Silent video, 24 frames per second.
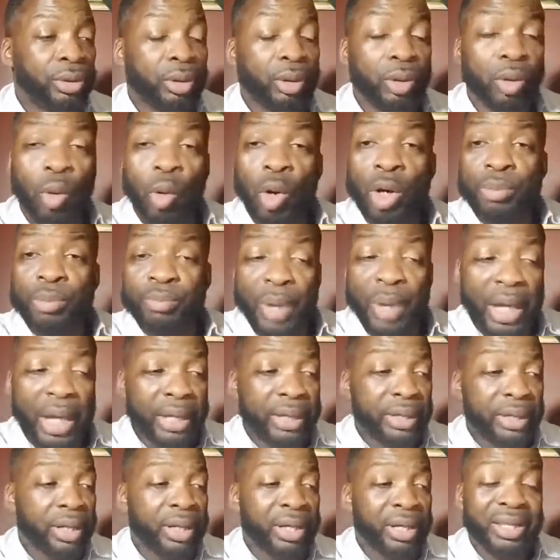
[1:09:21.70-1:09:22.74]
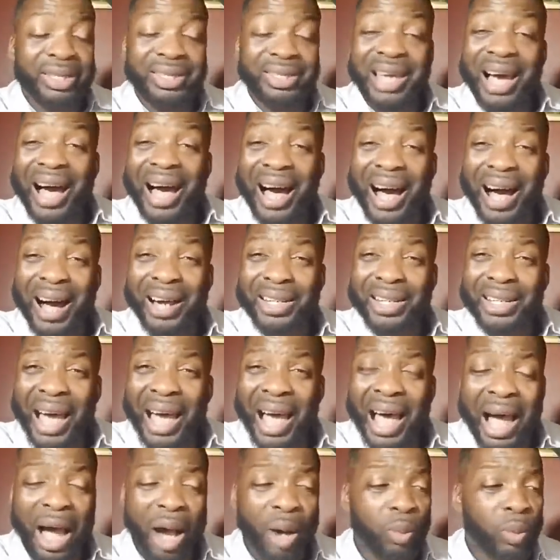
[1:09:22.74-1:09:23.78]
Lord make Ya'ar
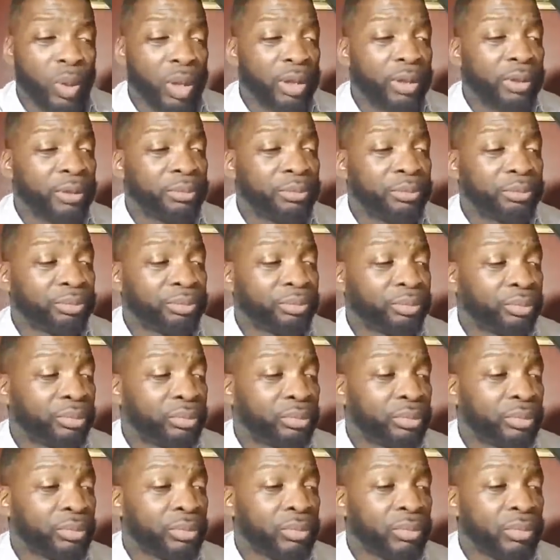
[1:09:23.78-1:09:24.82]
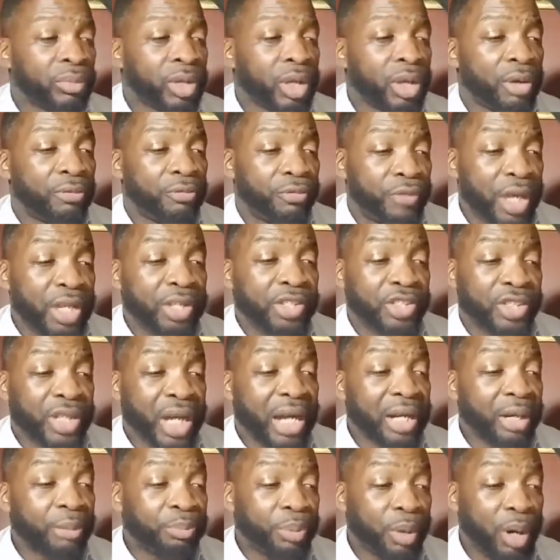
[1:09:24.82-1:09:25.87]
Yahweh face
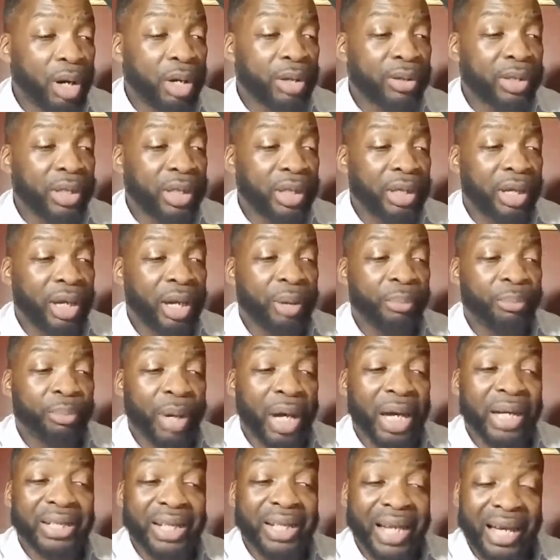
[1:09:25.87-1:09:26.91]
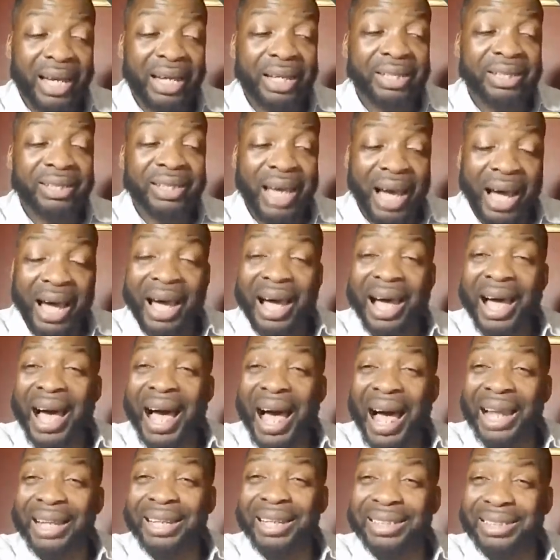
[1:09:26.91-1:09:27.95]
shine upon thee. Pana Yah
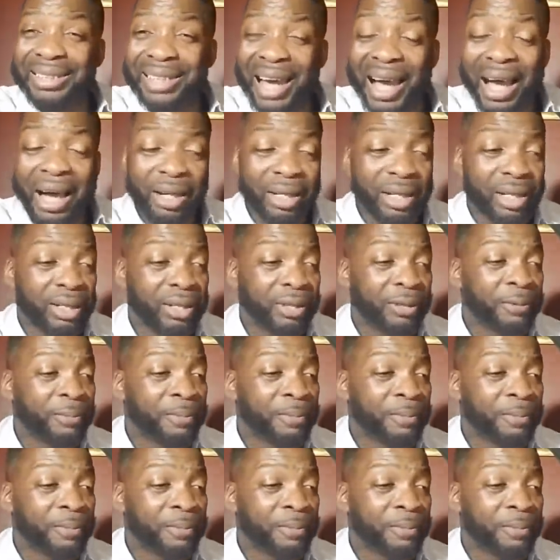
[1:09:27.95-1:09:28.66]
Alayak.